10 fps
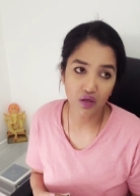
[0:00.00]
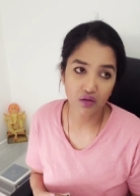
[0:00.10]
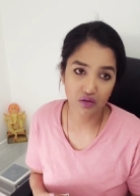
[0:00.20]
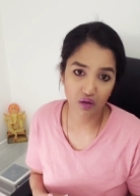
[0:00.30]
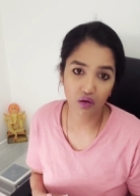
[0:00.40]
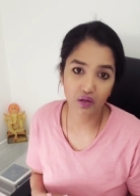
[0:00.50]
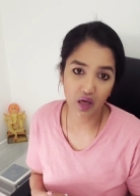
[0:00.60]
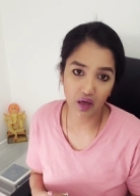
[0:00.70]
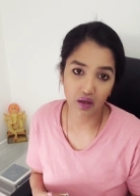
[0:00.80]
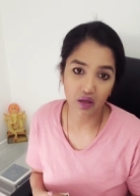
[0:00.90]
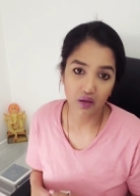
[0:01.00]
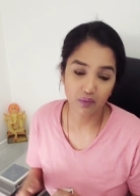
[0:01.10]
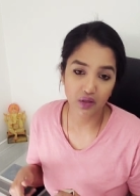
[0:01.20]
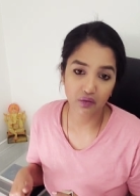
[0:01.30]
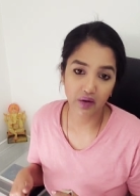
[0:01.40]
So yeah,
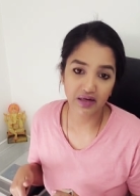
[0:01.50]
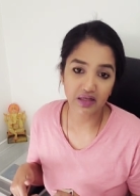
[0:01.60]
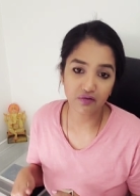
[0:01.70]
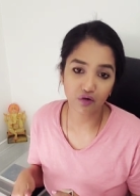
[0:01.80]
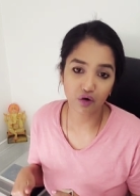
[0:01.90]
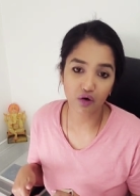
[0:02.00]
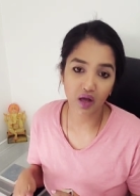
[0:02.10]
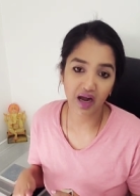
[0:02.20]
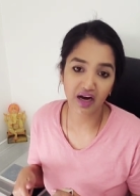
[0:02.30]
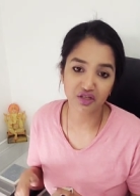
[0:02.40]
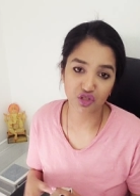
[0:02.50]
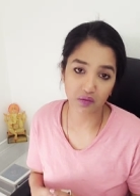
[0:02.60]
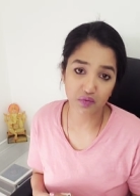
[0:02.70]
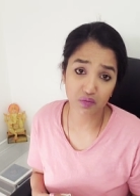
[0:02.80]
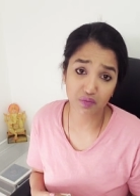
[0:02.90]
be ready for the
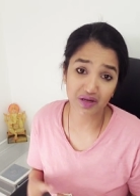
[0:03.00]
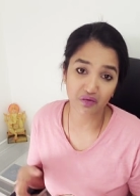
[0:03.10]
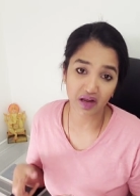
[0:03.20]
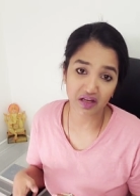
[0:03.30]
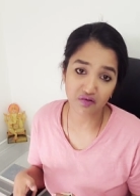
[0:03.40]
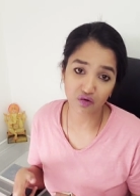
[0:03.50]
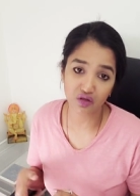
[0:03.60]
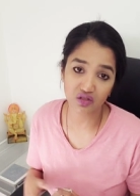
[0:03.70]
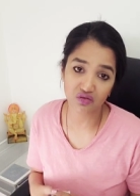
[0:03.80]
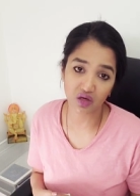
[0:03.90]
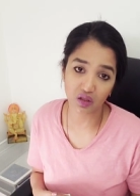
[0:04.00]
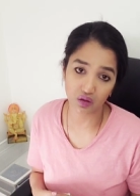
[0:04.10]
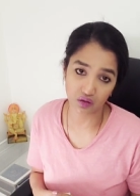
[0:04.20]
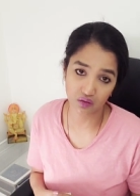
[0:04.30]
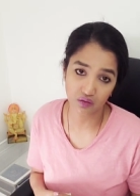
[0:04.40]
hardships. Be ready for the struggle.